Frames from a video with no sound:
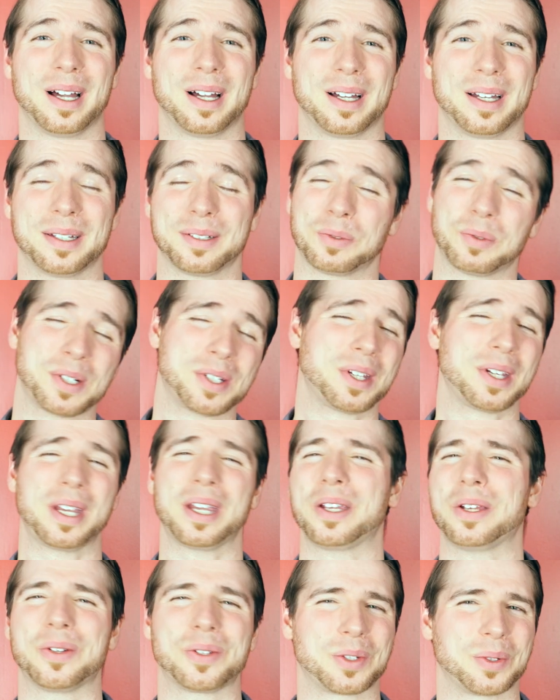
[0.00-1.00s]
And once you
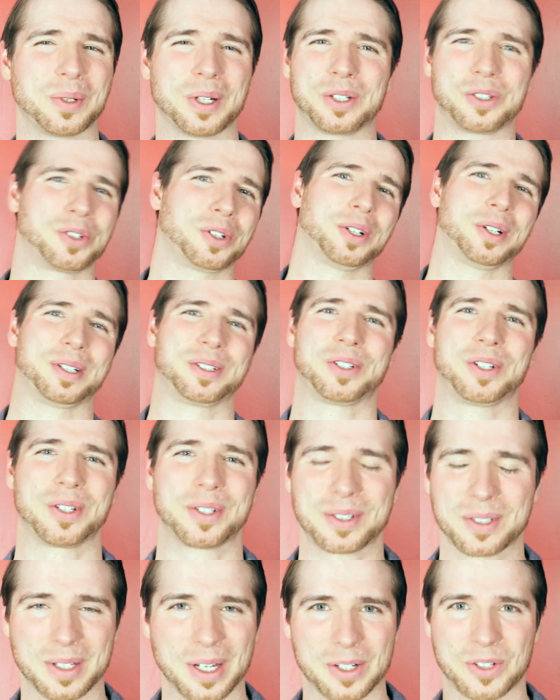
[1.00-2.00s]
get used to it, sure, it's
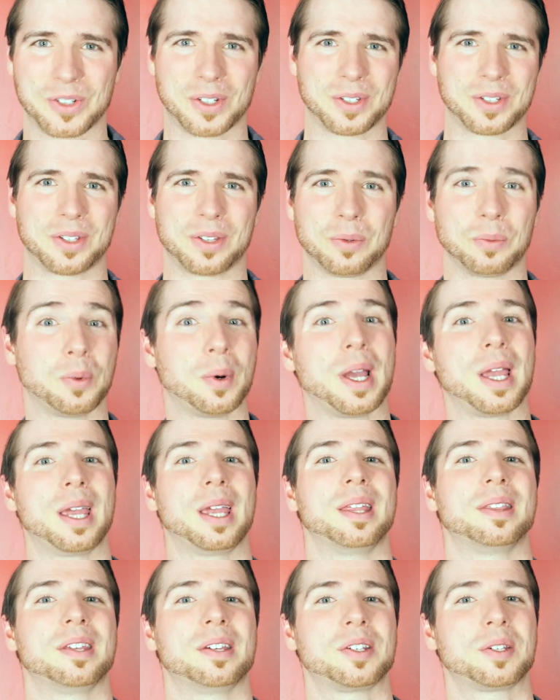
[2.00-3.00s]
just the
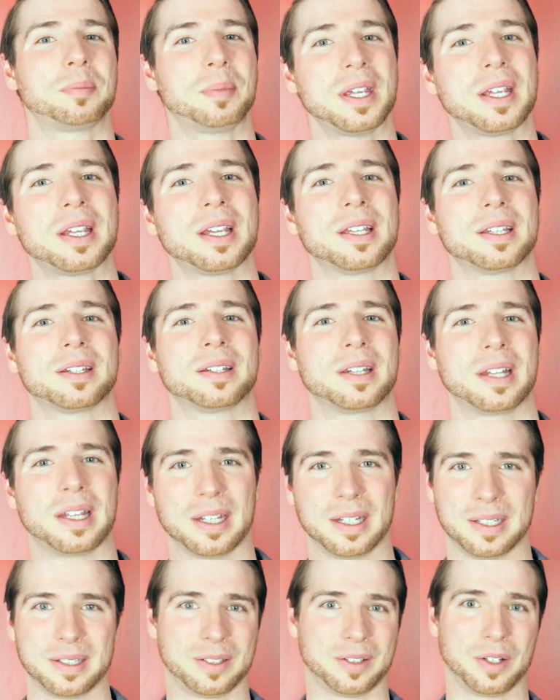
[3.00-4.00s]
way they speak
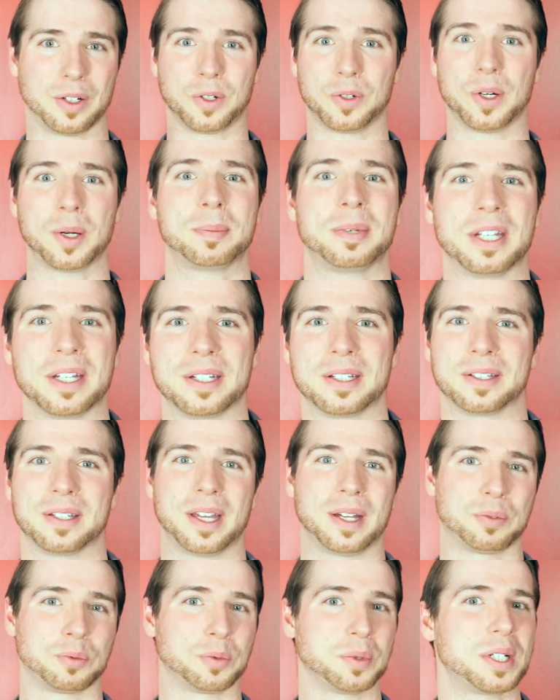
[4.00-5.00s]
in the Caribbean, in
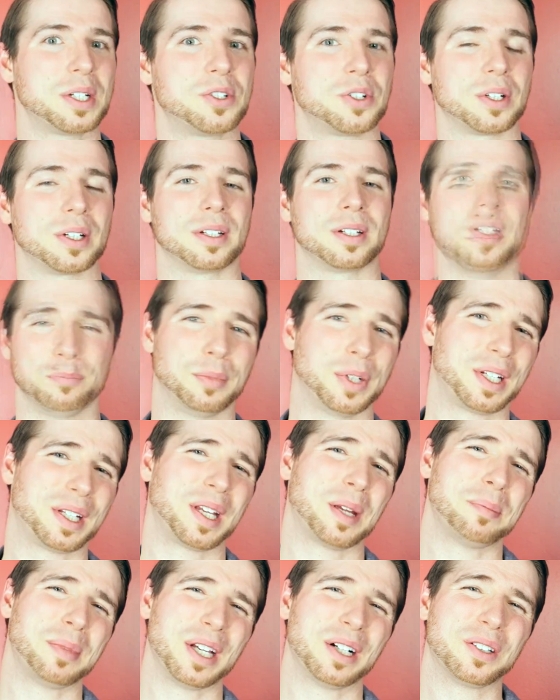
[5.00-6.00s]
that region. But
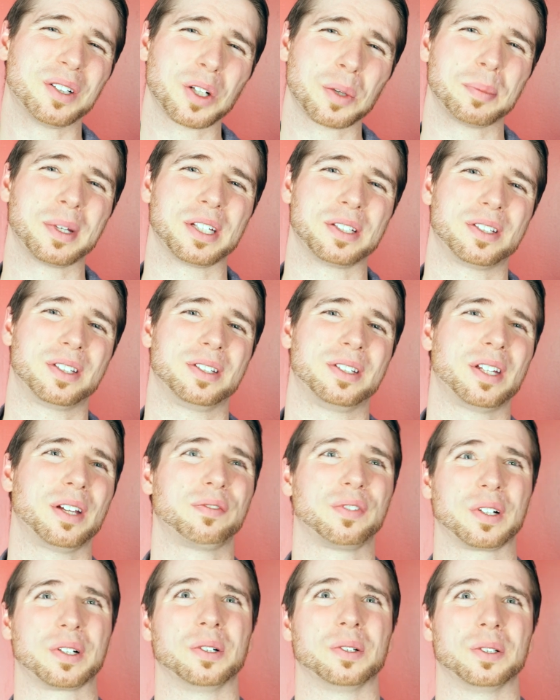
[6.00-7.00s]
it can be a little bit
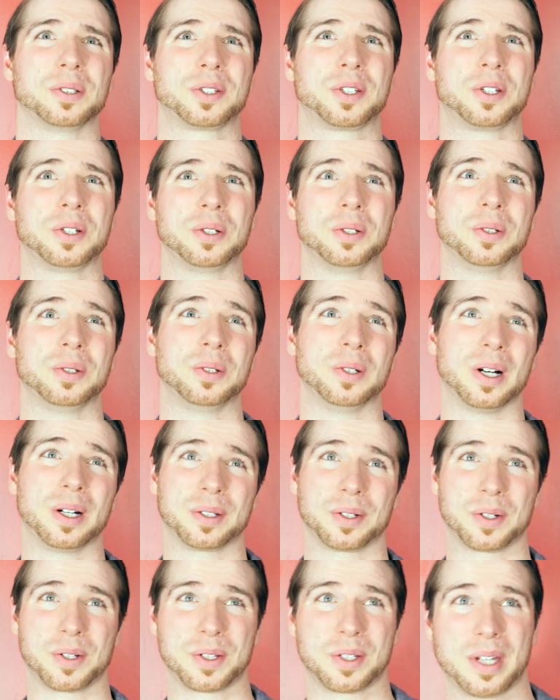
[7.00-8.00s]
difficult to
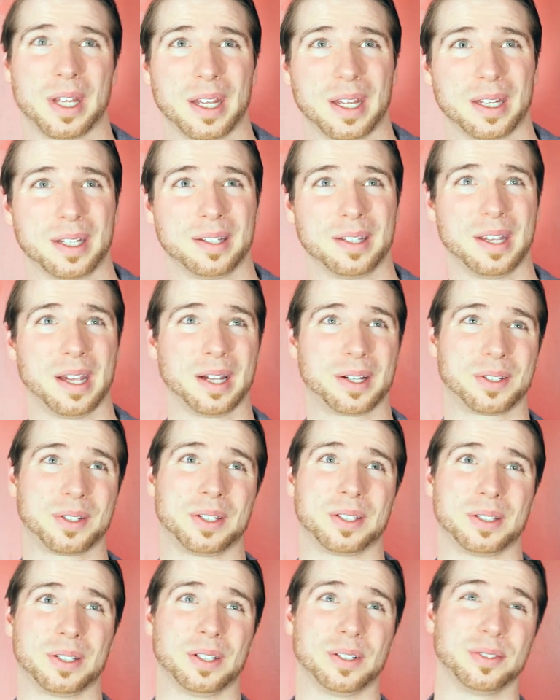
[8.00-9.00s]
understand the
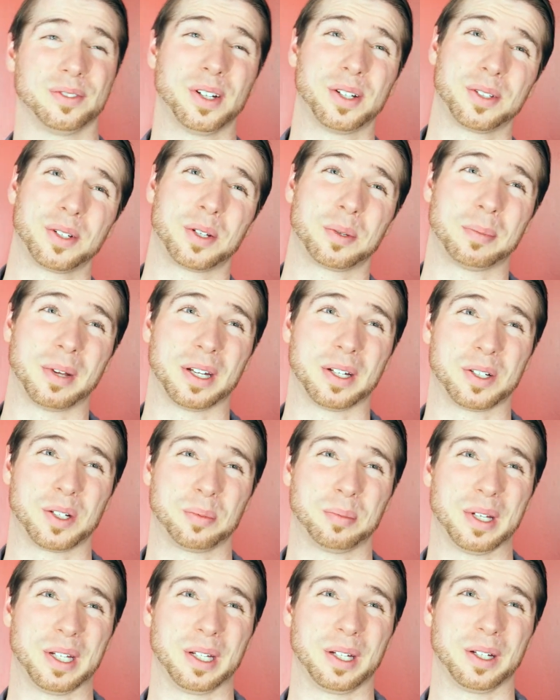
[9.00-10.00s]
accent of other
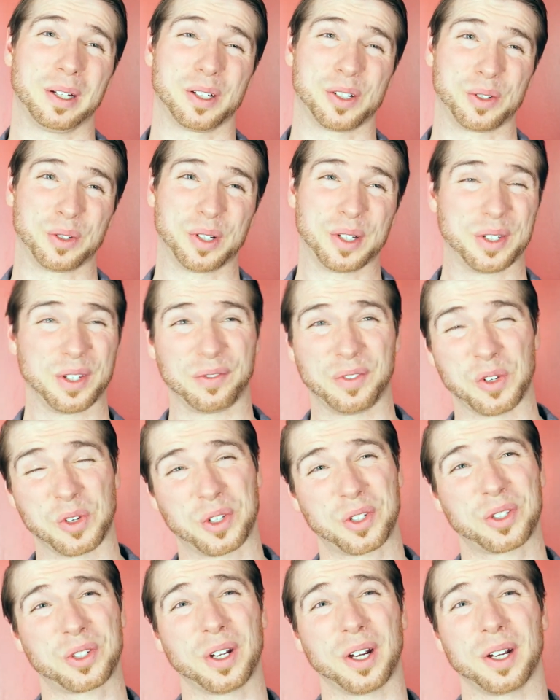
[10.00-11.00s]
Spanish-speaking countries if you
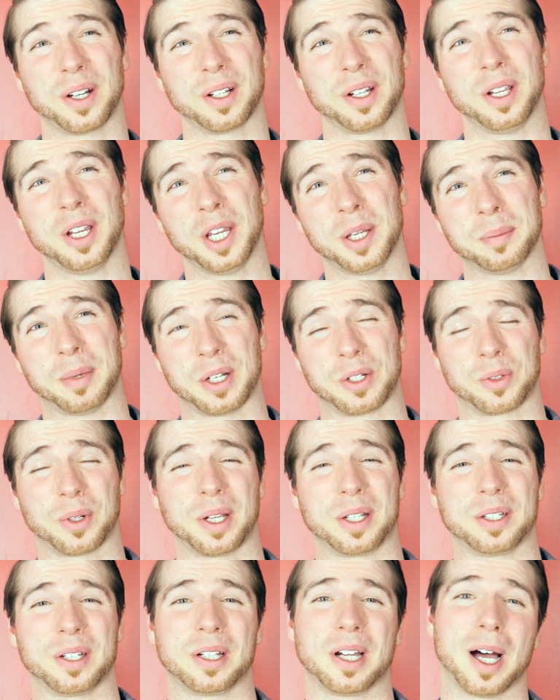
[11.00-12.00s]
start part by
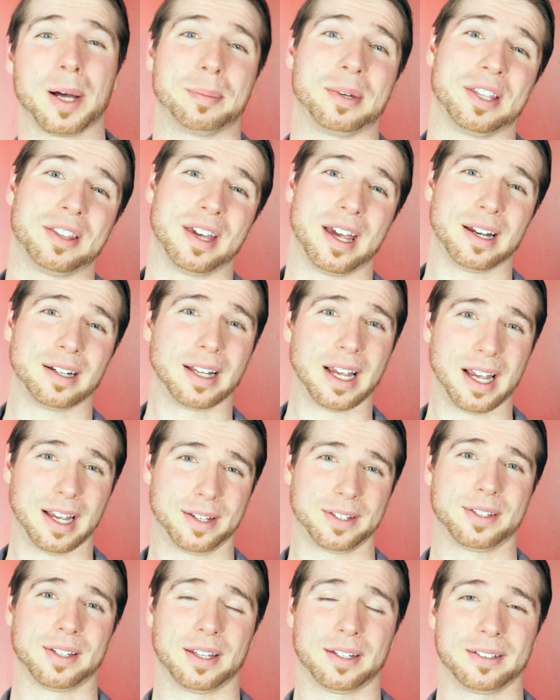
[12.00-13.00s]
trying to copy that
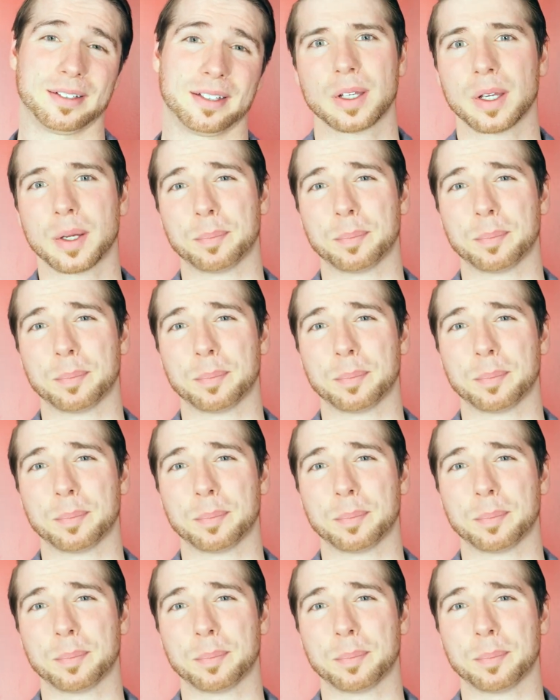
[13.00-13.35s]
accent.